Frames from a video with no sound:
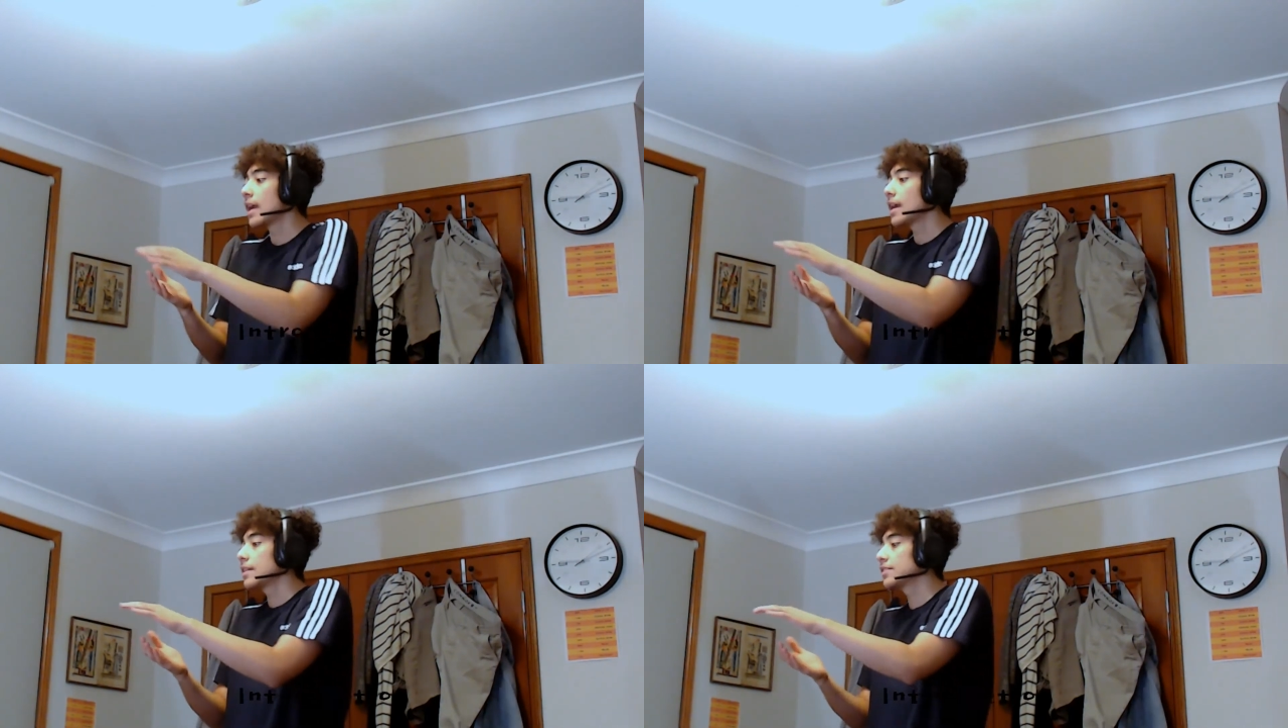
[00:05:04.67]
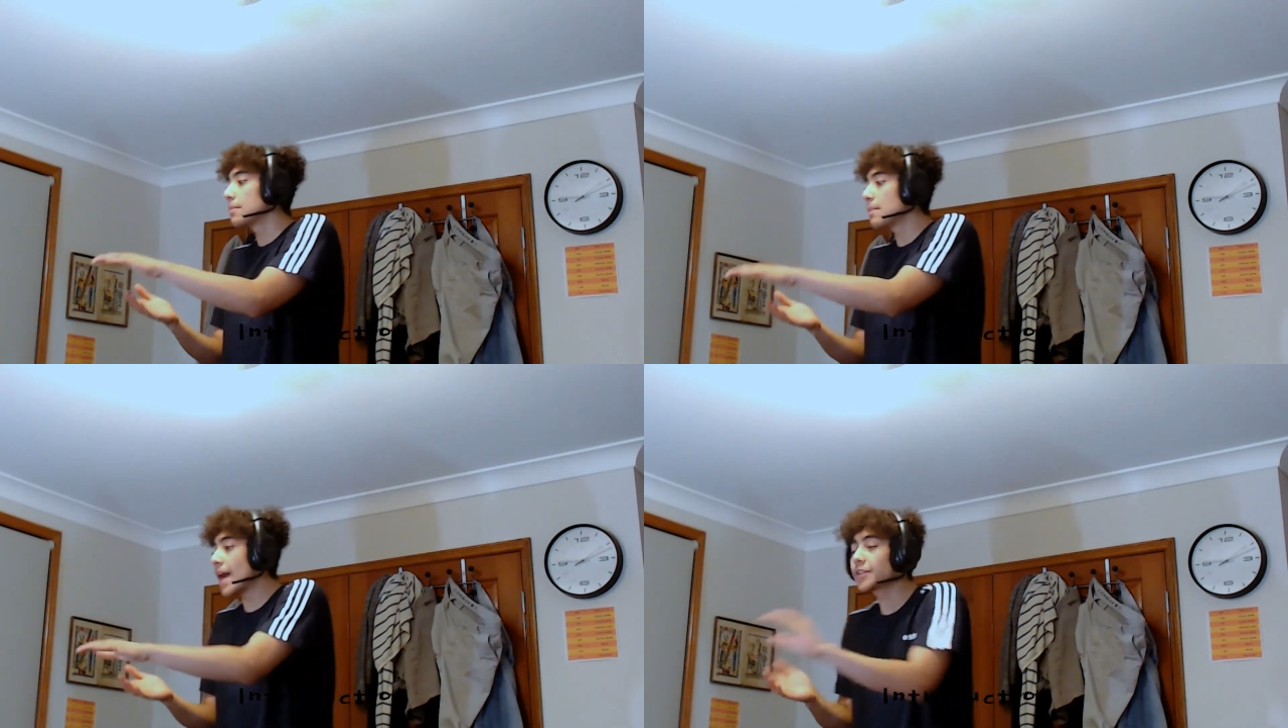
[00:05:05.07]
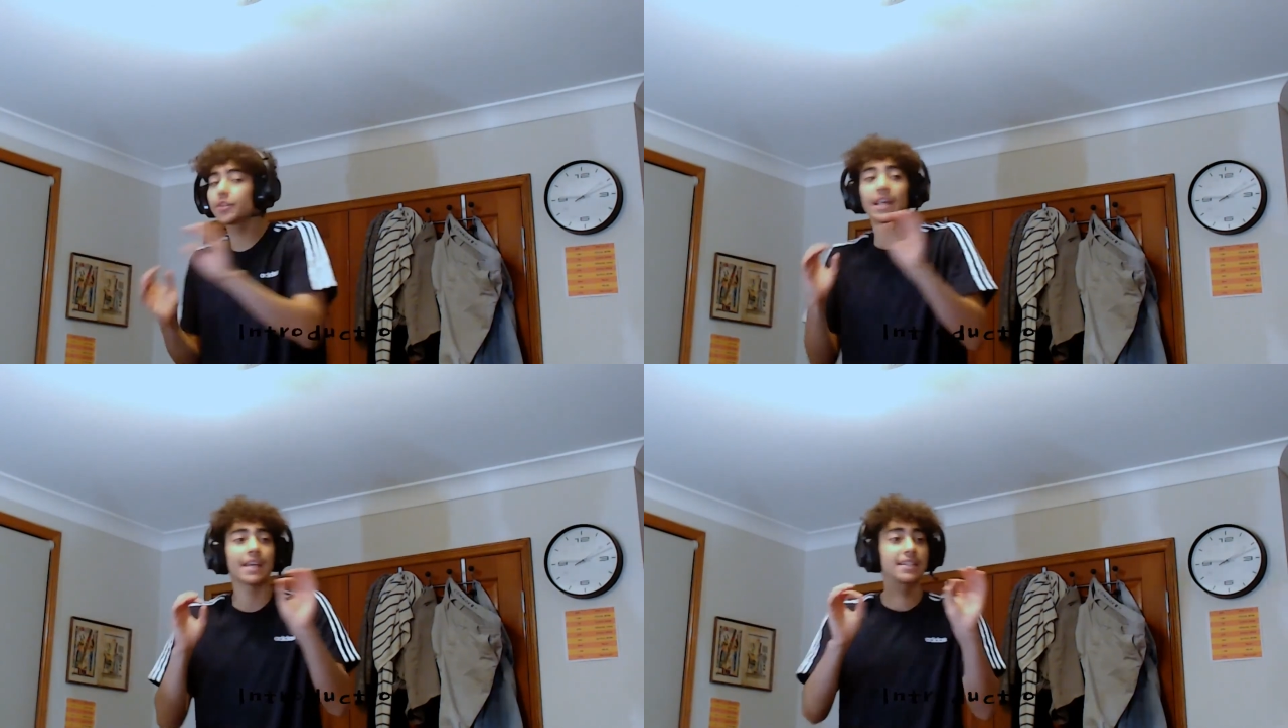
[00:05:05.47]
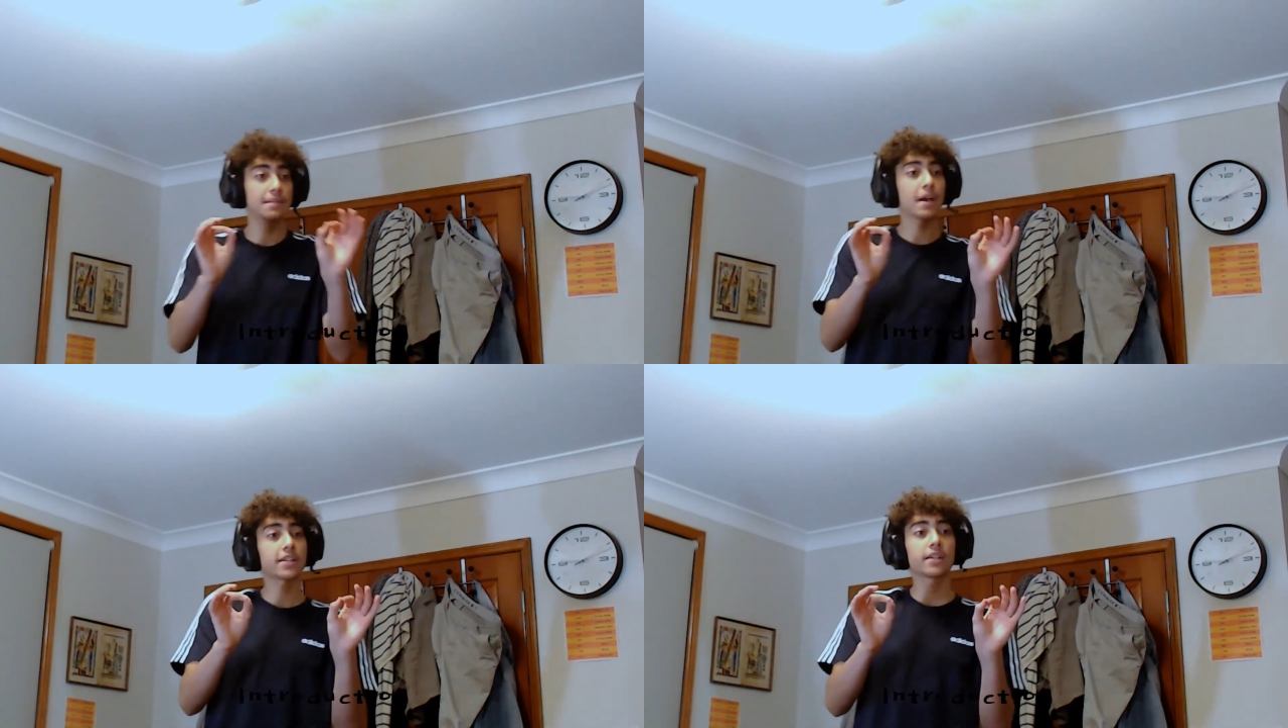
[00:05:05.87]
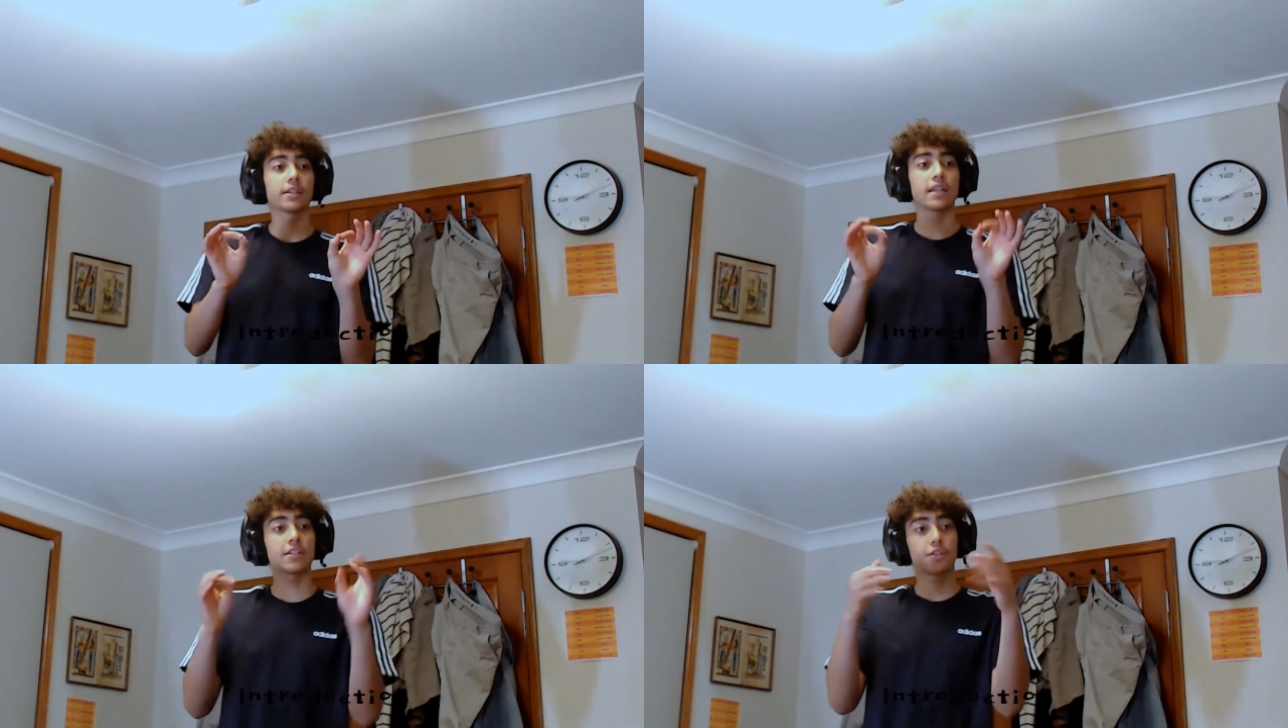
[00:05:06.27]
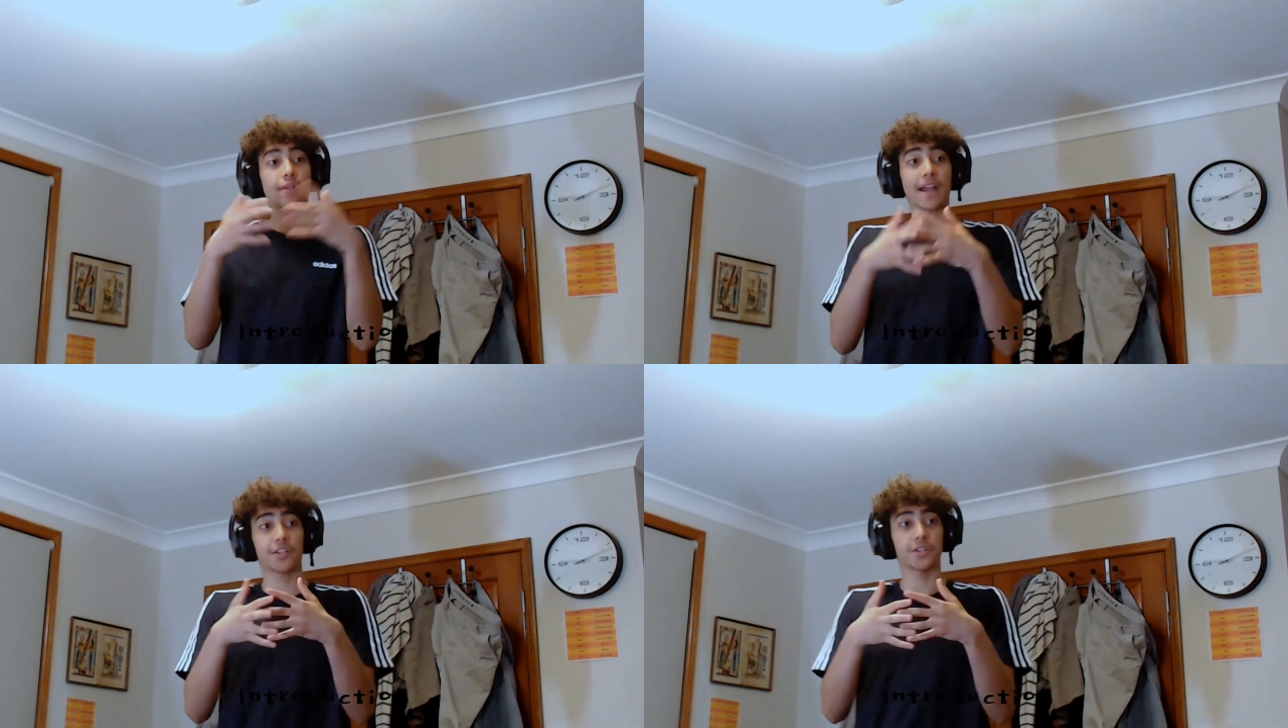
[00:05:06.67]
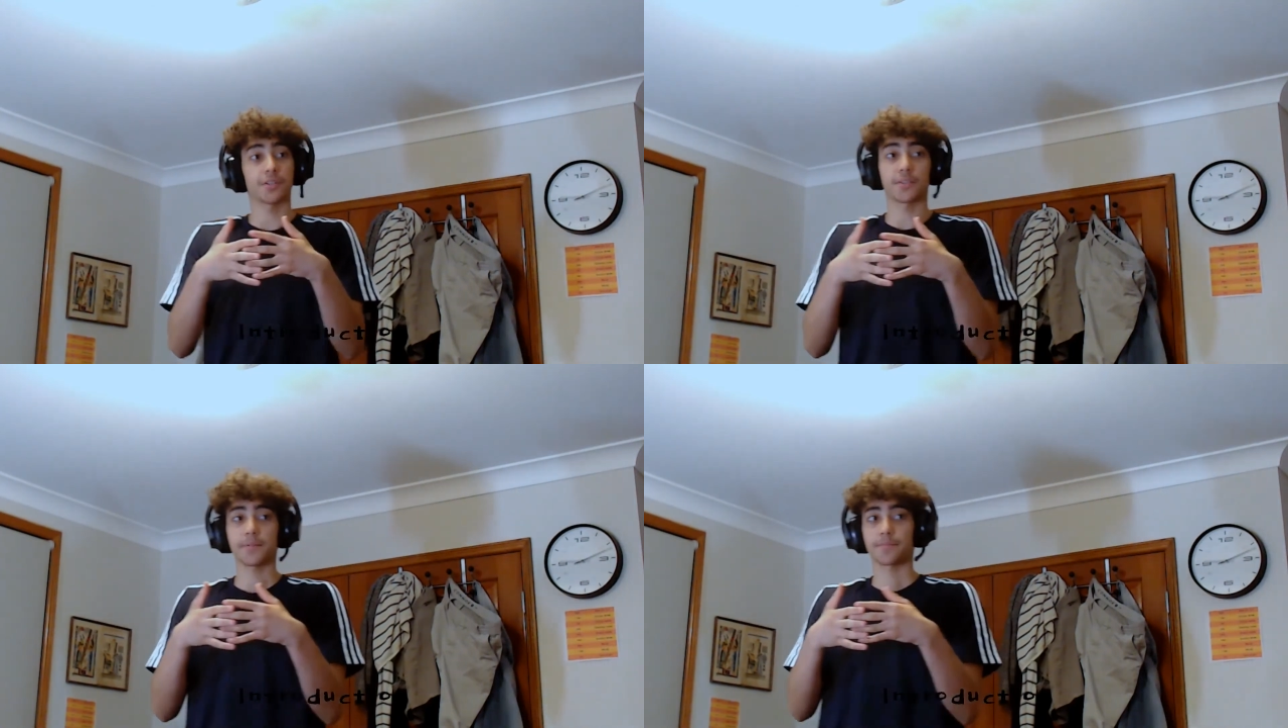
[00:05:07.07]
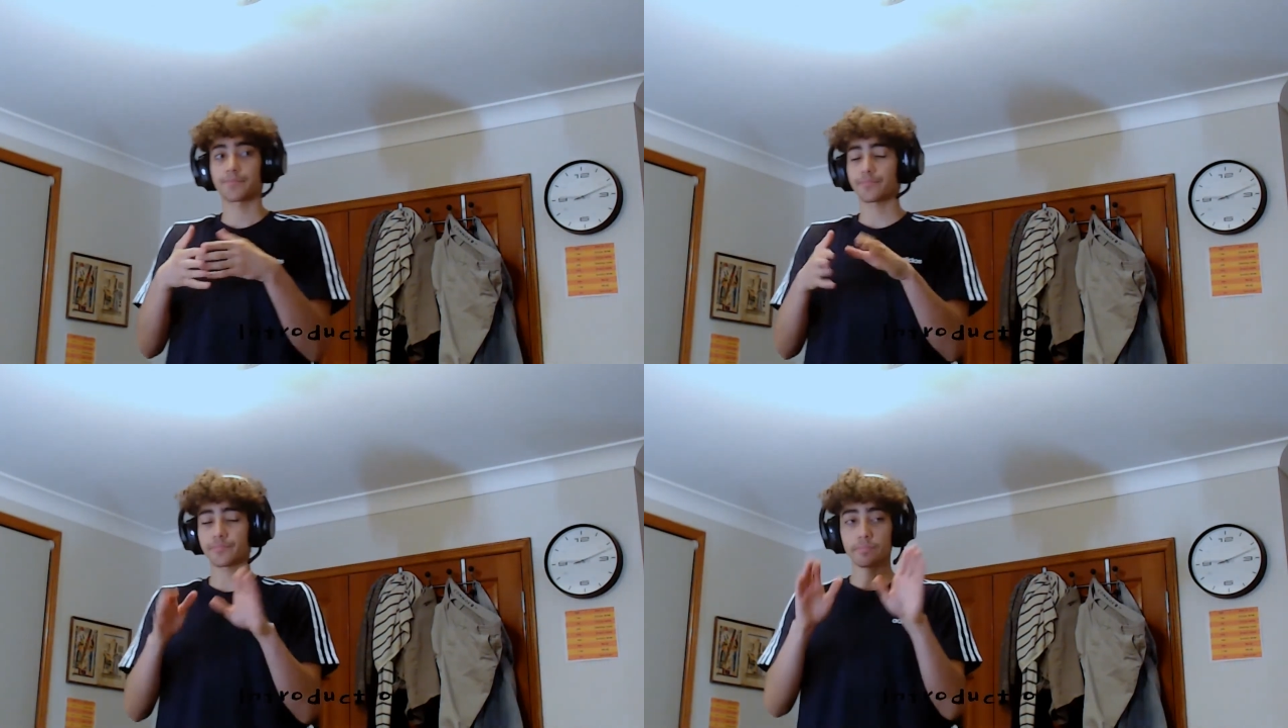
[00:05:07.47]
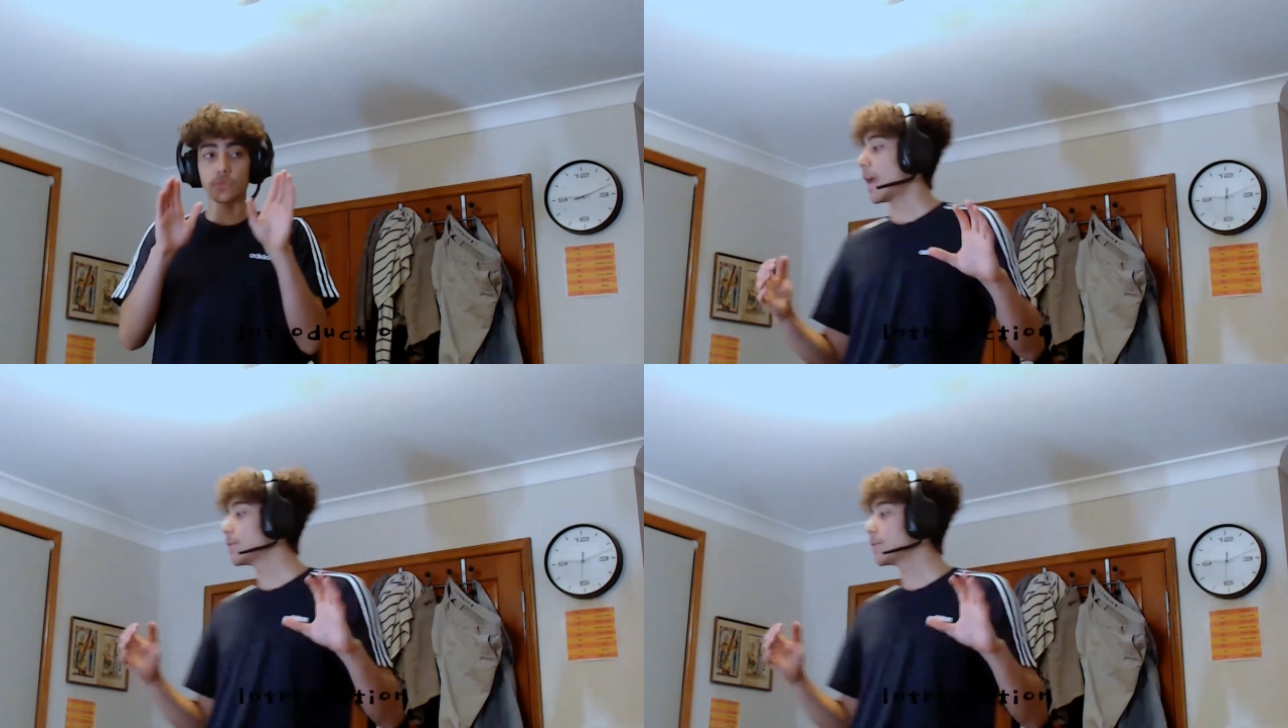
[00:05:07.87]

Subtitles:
the matter and antimatter interactions. We're